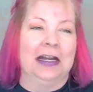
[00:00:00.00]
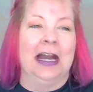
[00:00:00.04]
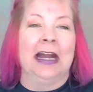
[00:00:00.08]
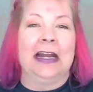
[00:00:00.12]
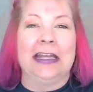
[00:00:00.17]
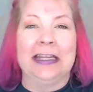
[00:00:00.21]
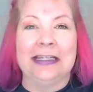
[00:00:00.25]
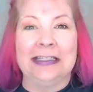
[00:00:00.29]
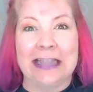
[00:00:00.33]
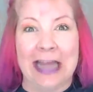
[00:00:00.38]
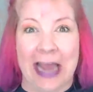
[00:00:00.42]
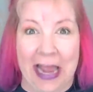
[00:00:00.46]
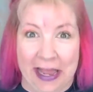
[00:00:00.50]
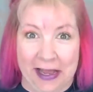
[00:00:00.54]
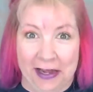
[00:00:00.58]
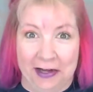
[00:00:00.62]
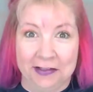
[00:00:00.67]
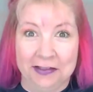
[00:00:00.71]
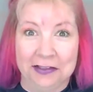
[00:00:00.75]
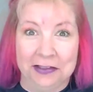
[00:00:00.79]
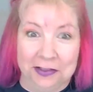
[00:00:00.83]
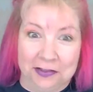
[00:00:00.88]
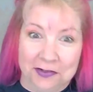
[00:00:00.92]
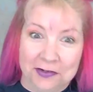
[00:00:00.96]
that I get to
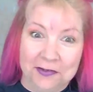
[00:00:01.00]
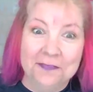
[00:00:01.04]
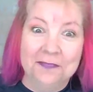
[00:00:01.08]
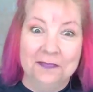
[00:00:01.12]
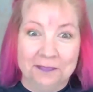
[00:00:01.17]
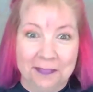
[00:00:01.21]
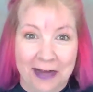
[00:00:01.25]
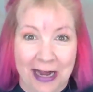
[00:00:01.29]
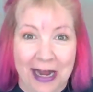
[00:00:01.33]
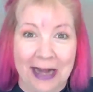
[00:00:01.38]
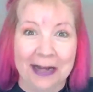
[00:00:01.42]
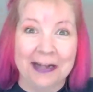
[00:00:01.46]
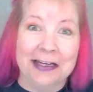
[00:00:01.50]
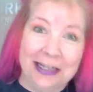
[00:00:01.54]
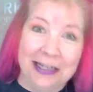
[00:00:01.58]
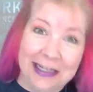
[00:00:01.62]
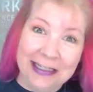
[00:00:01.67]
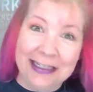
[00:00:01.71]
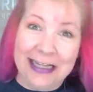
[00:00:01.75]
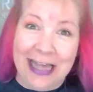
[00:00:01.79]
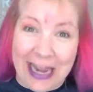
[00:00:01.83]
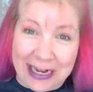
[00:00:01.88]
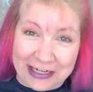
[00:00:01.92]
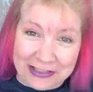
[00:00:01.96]
add to my
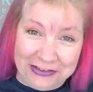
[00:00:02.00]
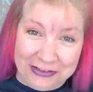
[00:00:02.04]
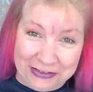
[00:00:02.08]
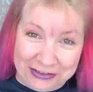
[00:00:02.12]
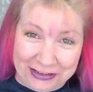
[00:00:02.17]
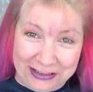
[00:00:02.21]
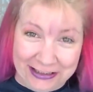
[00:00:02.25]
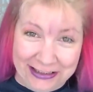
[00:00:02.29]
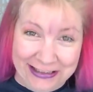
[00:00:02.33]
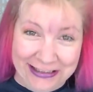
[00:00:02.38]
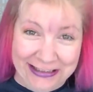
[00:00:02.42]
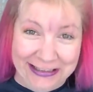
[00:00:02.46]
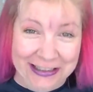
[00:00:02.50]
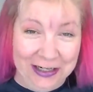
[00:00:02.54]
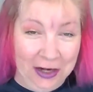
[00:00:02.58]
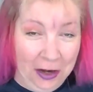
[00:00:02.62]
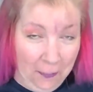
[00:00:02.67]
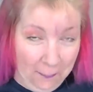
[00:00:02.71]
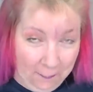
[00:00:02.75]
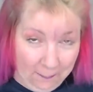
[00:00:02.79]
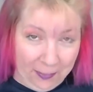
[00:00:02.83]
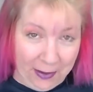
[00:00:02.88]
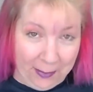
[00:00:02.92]
collection.